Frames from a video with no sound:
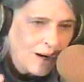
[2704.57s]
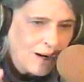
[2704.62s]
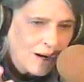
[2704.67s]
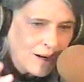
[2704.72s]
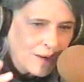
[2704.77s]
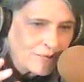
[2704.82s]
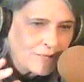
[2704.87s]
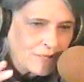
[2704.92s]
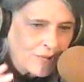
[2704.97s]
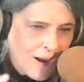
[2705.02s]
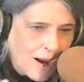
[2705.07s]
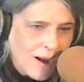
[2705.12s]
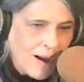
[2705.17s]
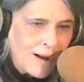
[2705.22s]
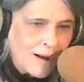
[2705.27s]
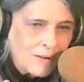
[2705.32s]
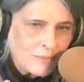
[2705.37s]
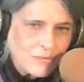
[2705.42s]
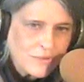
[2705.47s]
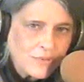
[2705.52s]
are
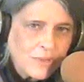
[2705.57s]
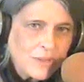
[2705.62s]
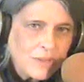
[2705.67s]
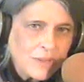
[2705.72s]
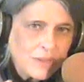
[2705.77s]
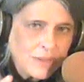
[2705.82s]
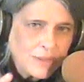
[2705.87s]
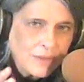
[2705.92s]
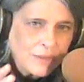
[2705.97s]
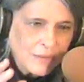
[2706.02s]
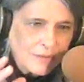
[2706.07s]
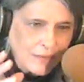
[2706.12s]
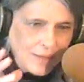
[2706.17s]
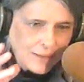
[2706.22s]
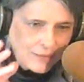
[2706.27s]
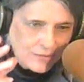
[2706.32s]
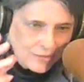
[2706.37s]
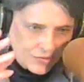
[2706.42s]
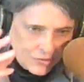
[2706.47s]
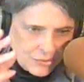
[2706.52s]
jobs
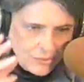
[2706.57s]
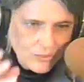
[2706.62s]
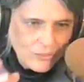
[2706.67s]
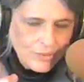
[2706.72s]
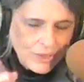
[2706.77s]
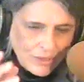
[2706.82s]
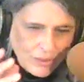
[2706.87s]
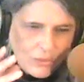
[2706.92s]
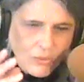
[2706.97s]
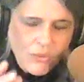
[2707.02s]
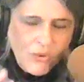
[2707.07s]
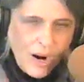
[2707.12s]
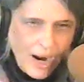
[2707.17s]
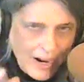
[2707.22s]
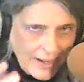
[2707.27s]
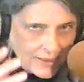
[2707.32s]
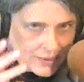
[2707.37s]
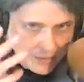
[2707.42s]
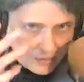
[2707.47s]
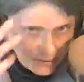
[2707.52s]
that do
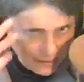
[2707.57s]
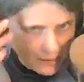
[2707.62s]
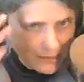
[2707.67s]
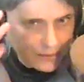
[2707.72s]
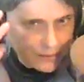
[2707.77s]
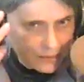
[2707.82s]
require